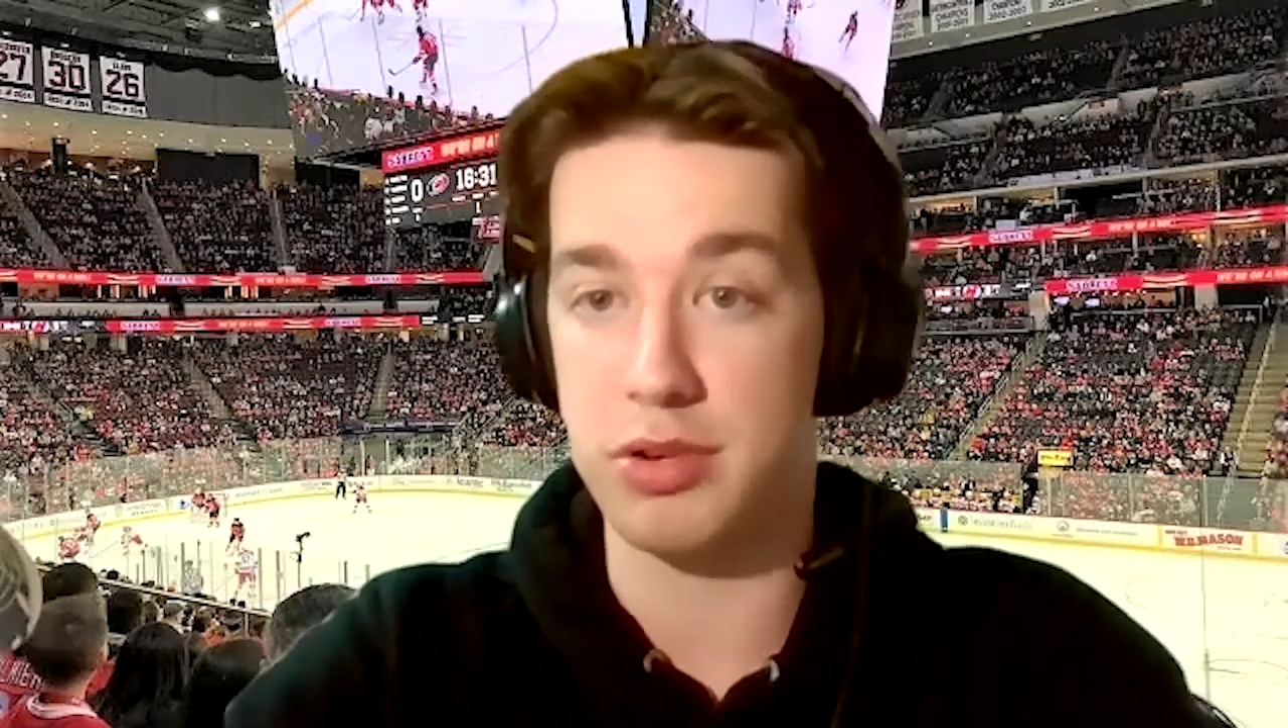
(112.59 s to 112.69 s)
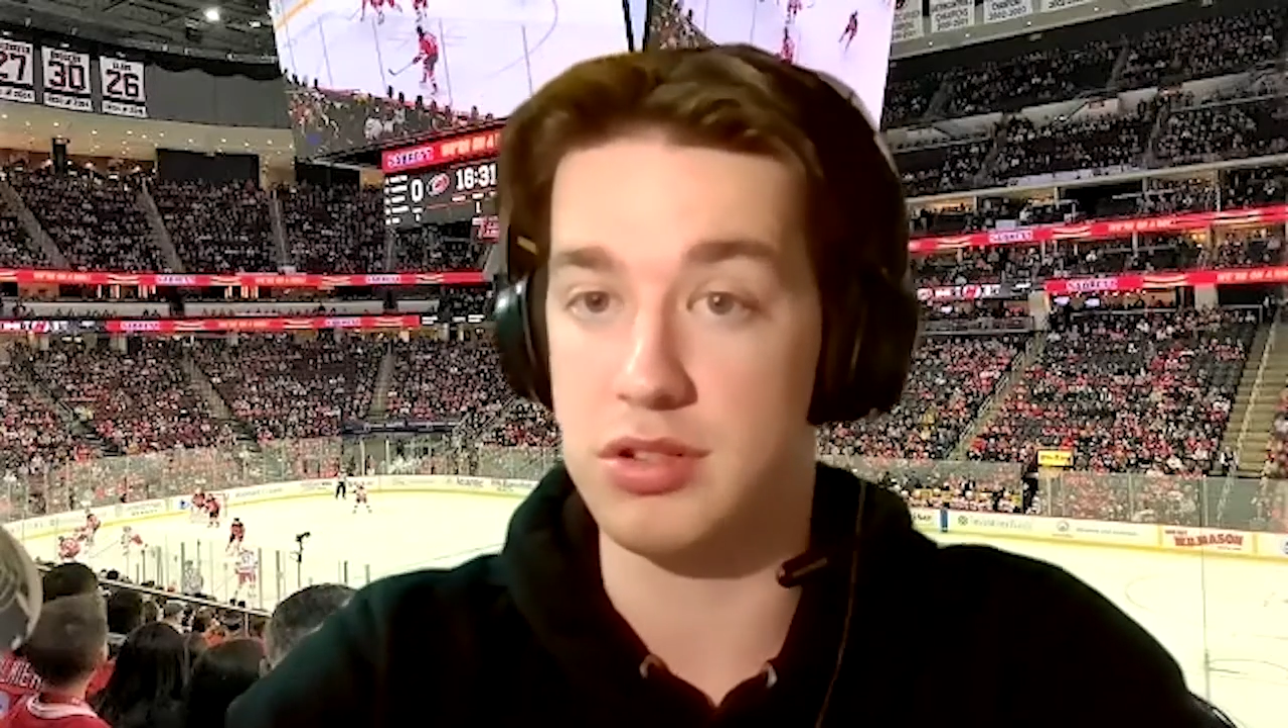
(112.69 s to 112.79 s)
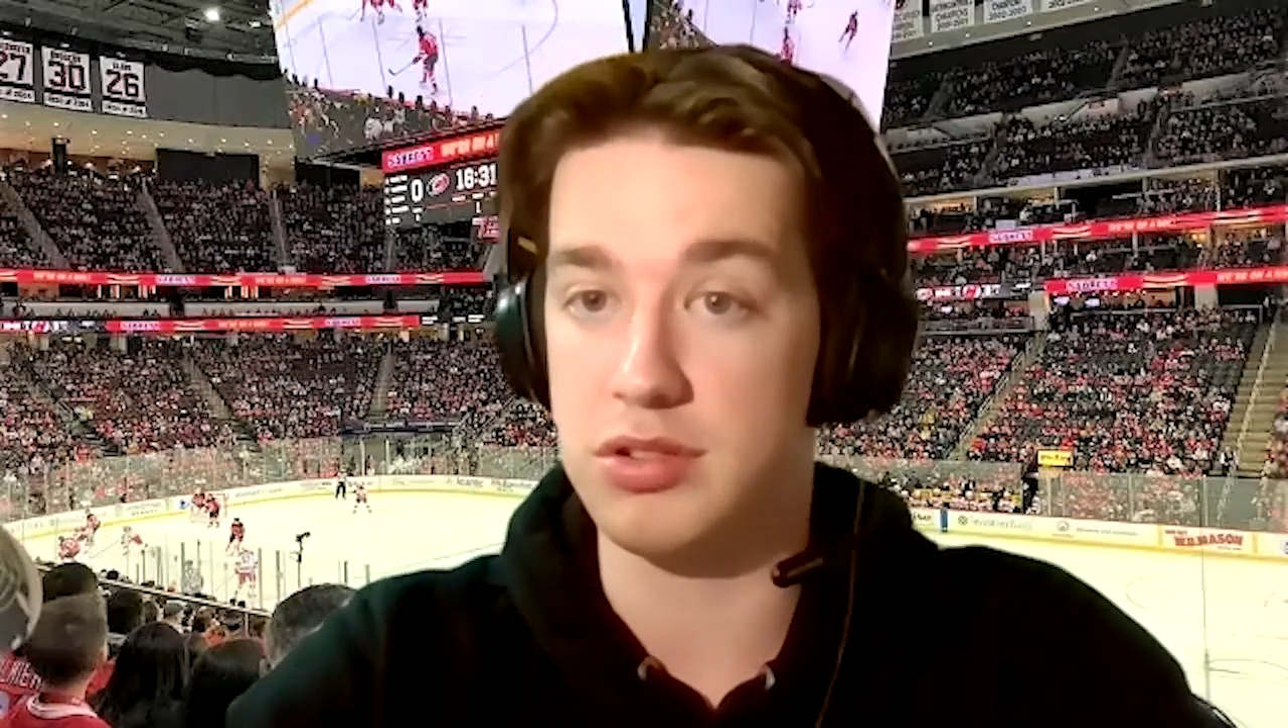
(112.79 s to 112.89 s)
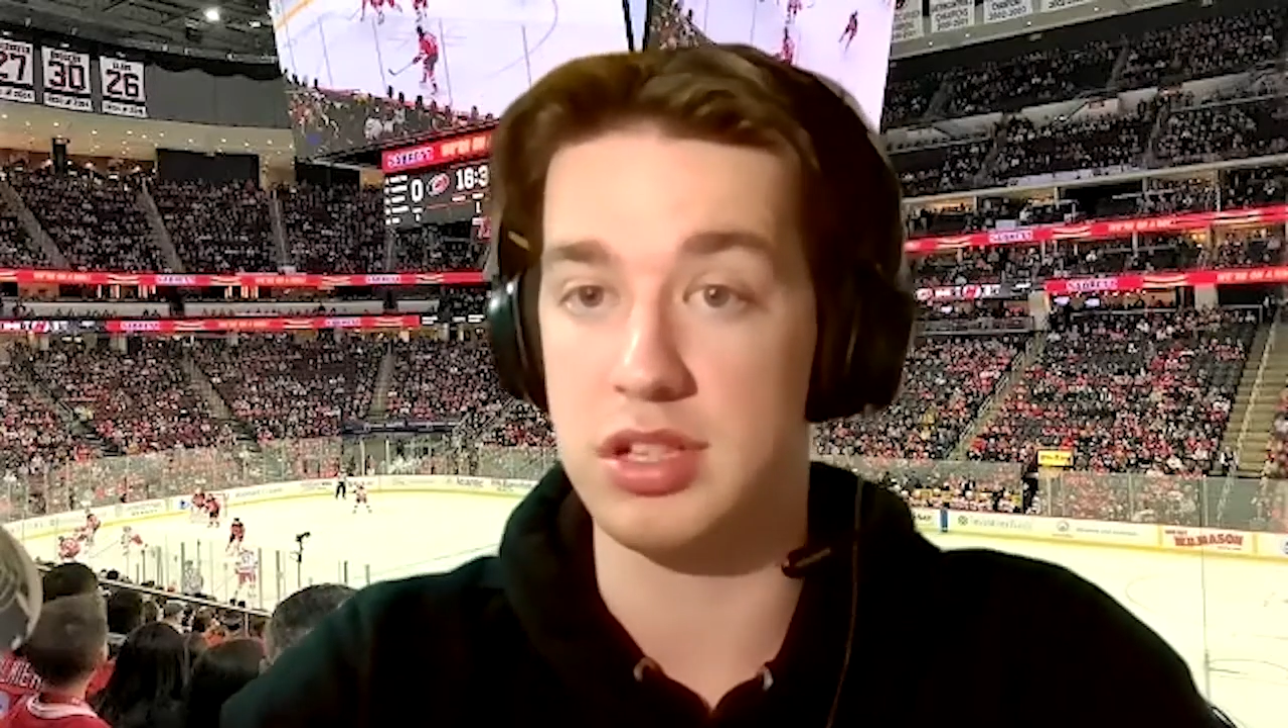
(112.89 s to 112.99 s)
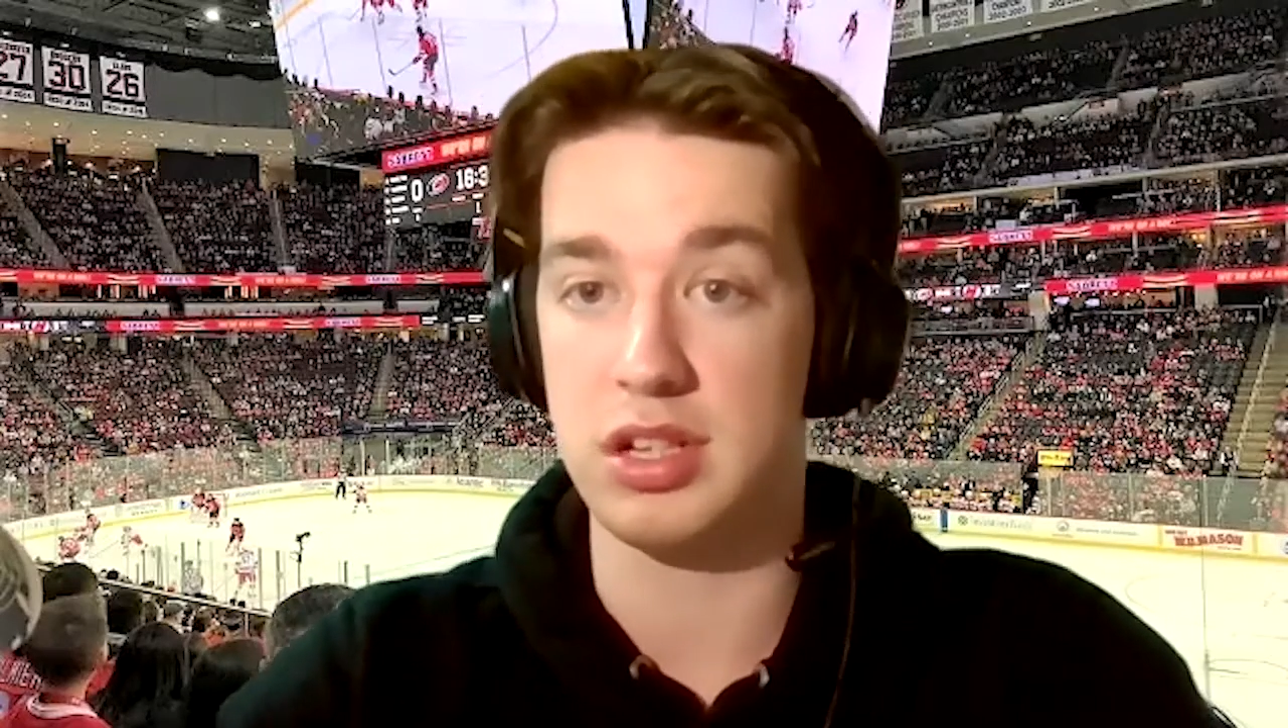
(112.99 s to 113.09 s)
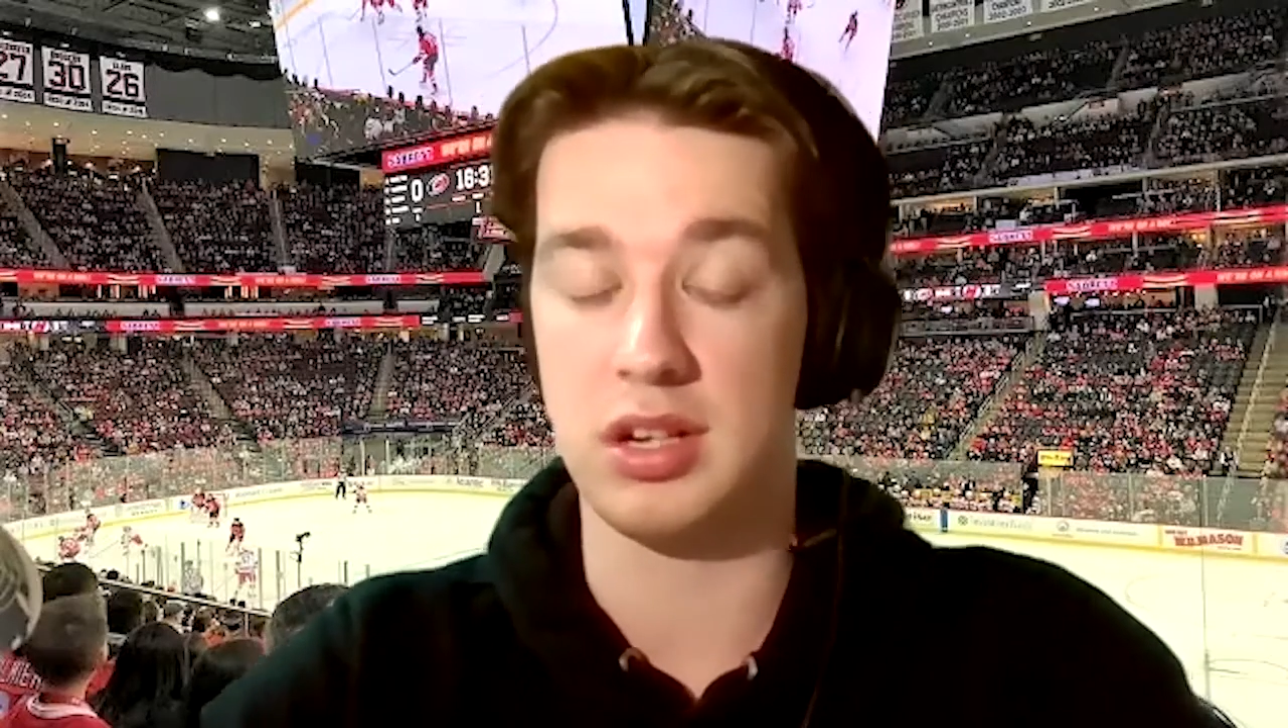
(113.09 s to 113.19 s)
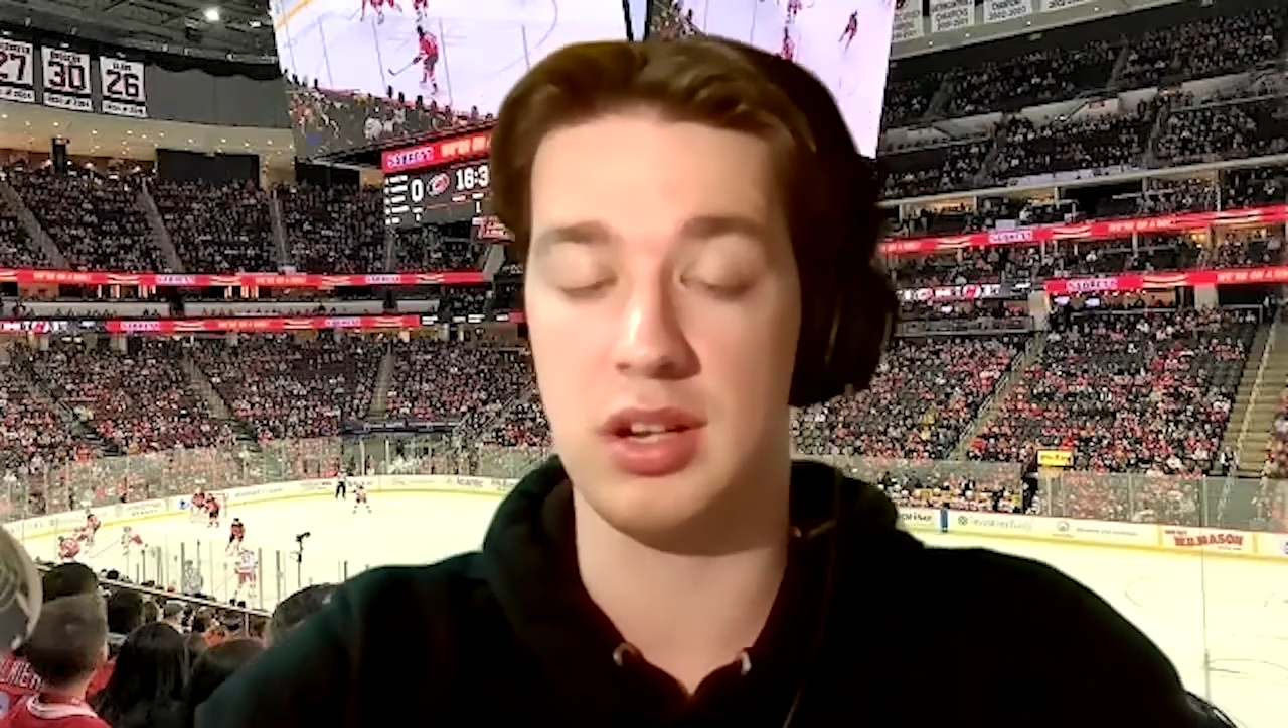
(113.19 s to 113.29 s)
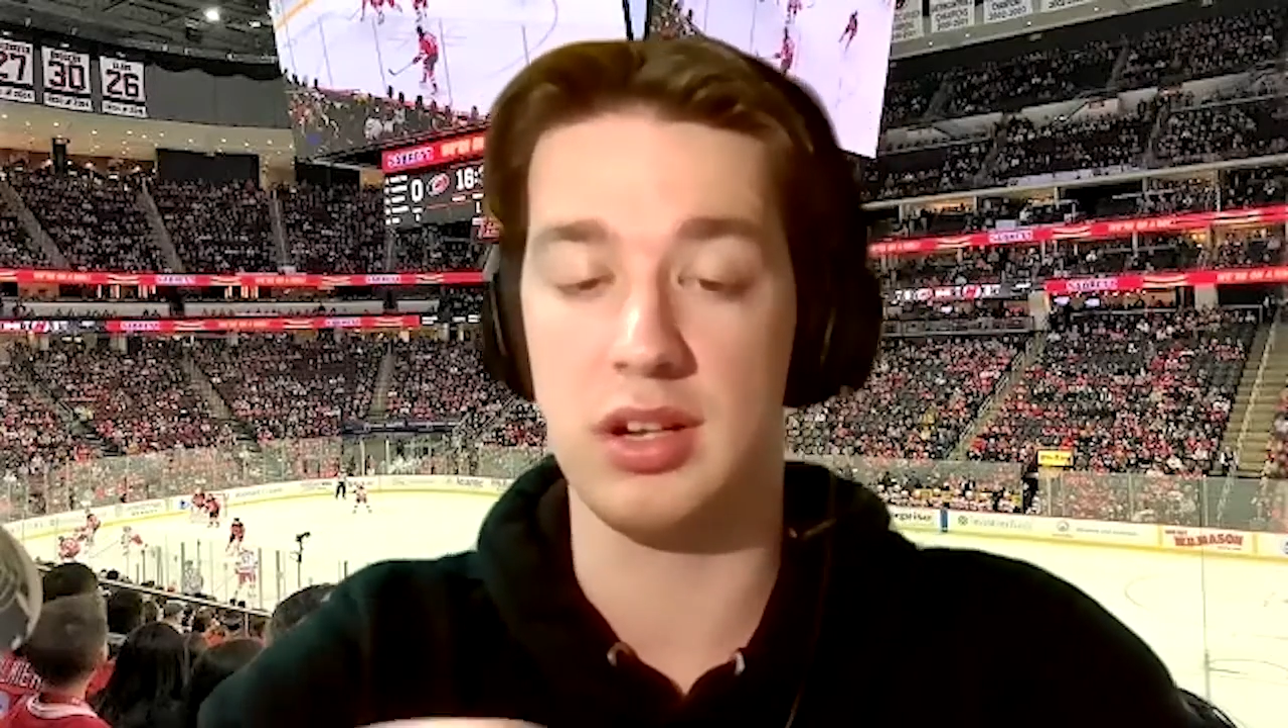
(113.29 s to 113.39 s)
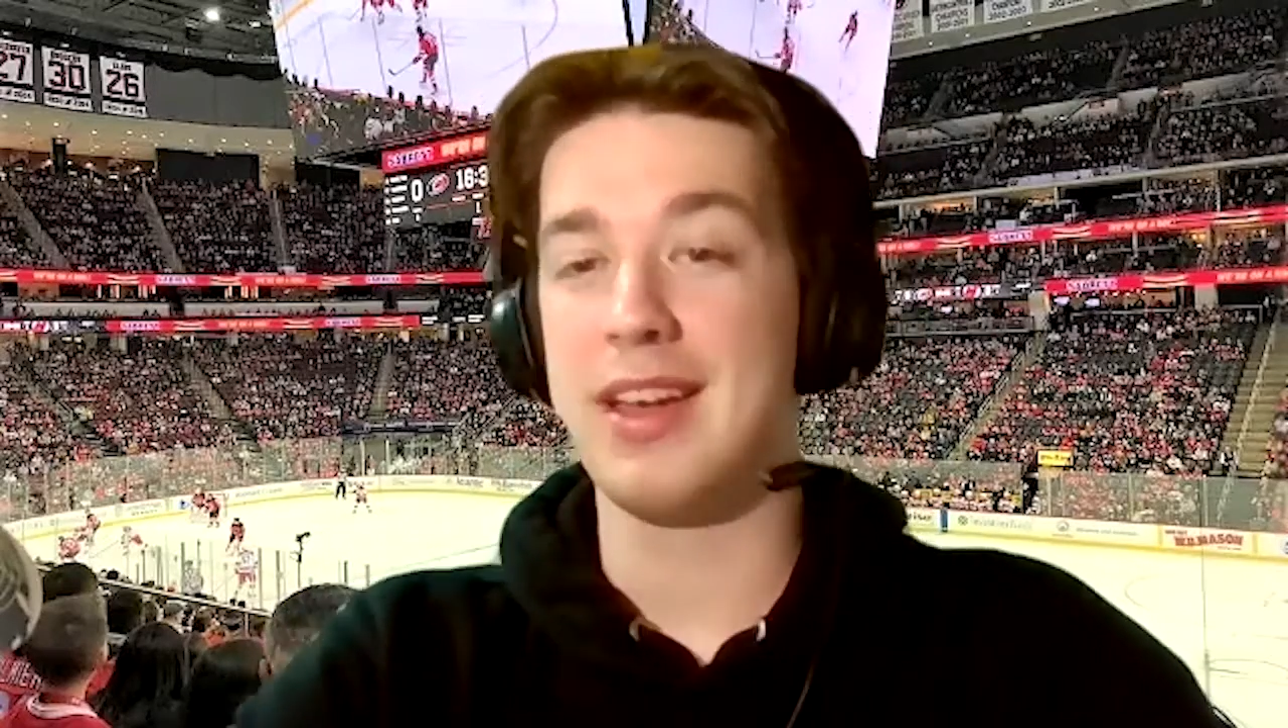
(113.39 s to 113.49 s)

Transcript: producing.